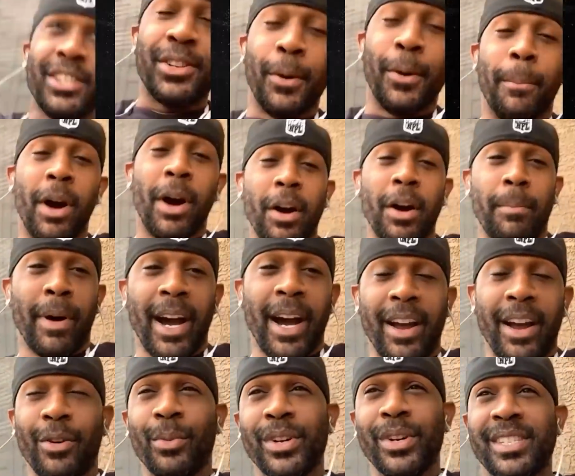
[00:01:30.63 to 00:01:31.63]
So Mark
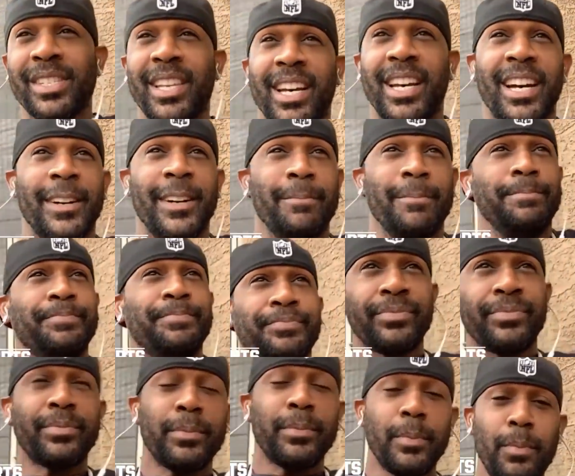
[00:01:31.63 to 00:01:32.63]
Meyer was um,
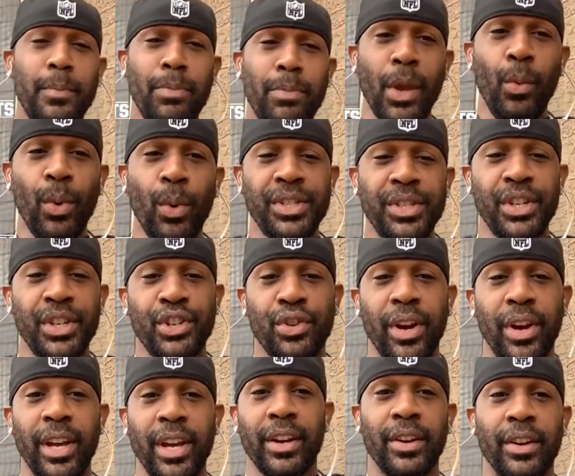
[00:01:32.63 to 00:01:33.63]
was a
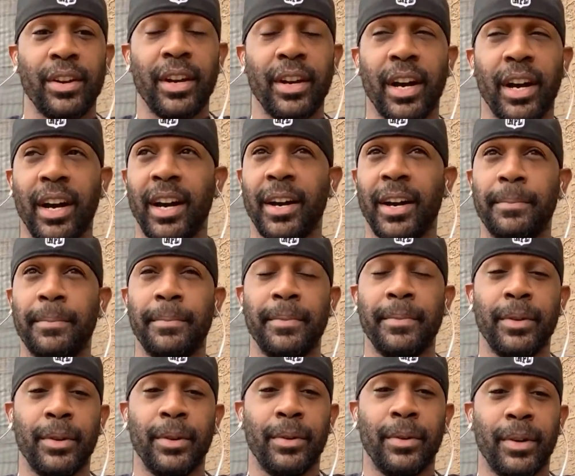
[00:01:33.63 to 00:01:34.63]
trainer
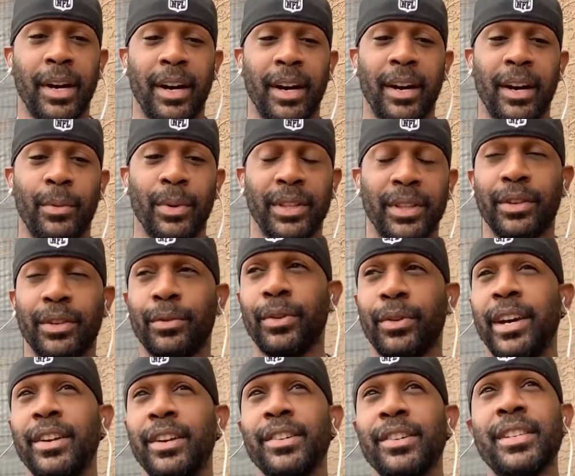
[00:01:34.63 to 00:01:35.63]
um, uh, with
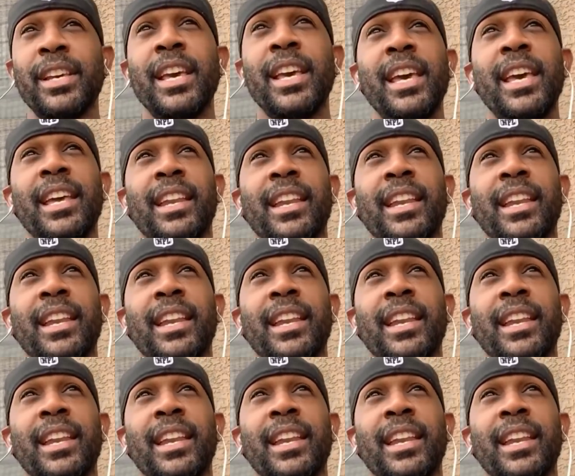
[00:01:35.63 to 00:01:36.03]
the Raiders.